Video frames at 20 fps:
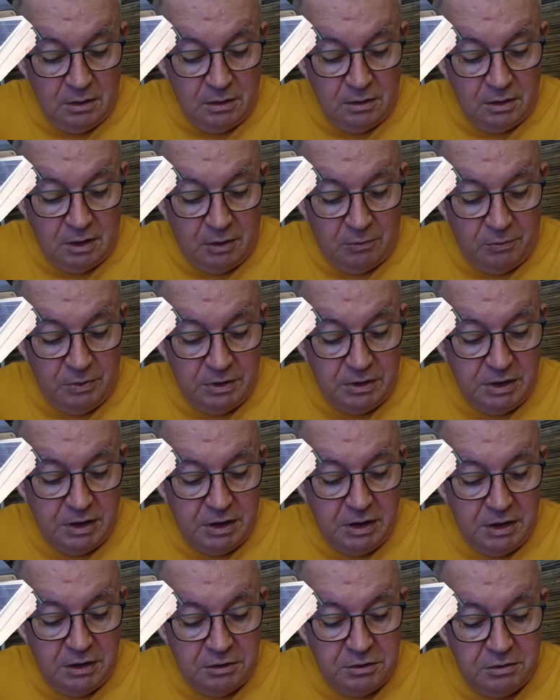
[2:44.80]
Now we'll get
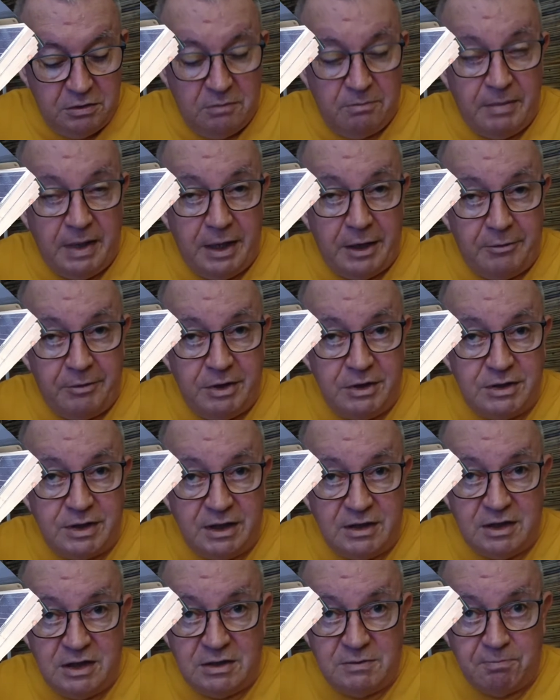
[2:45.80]
into the batteries
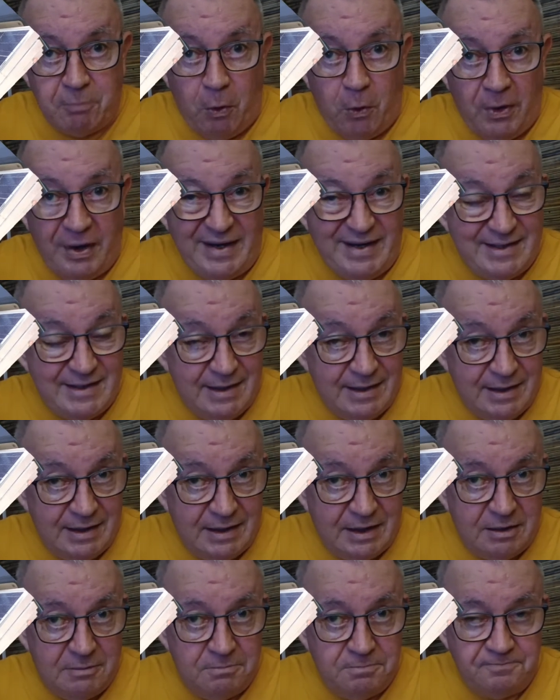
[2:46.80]
at this point in
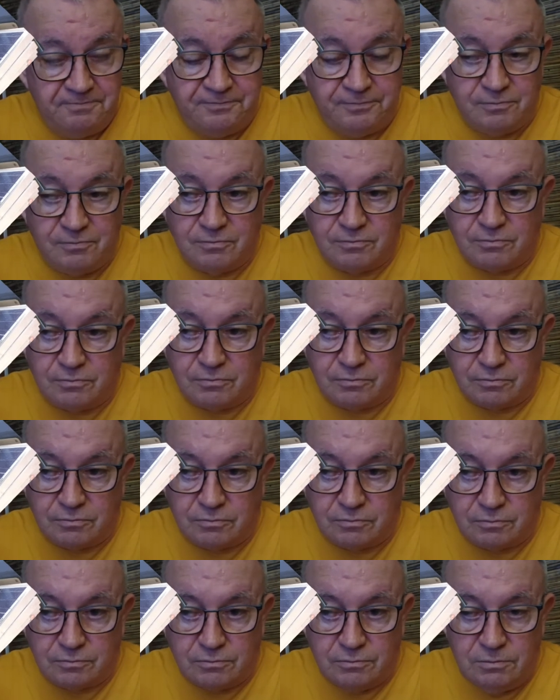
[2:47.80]
time.
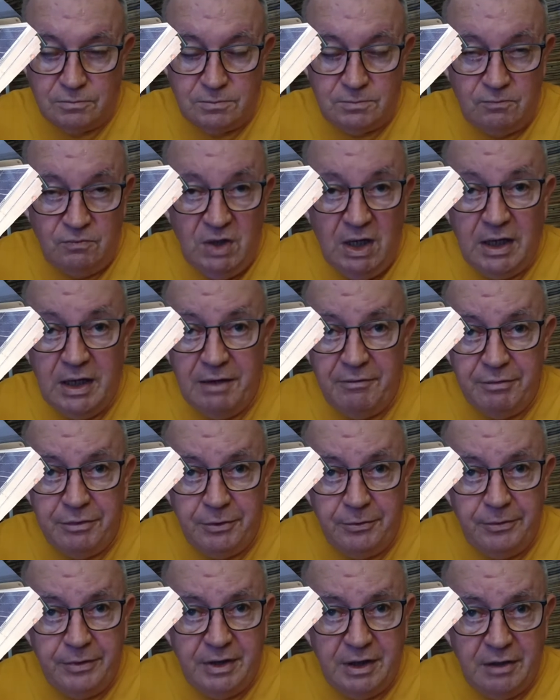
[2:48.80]
I have
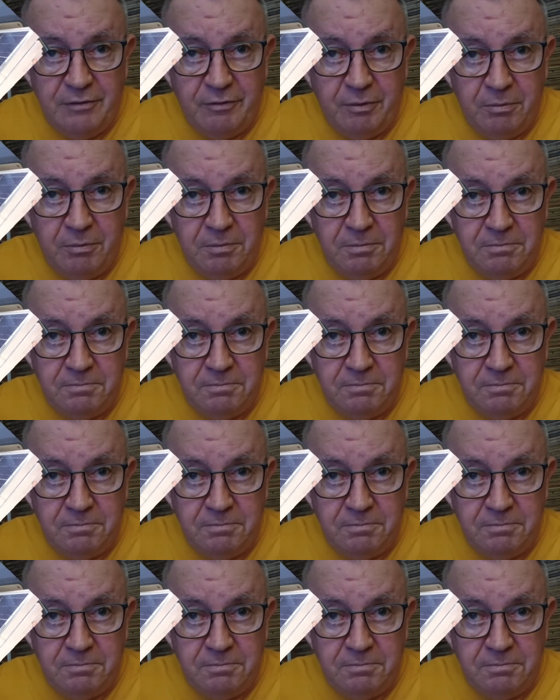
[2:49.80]
3 of them,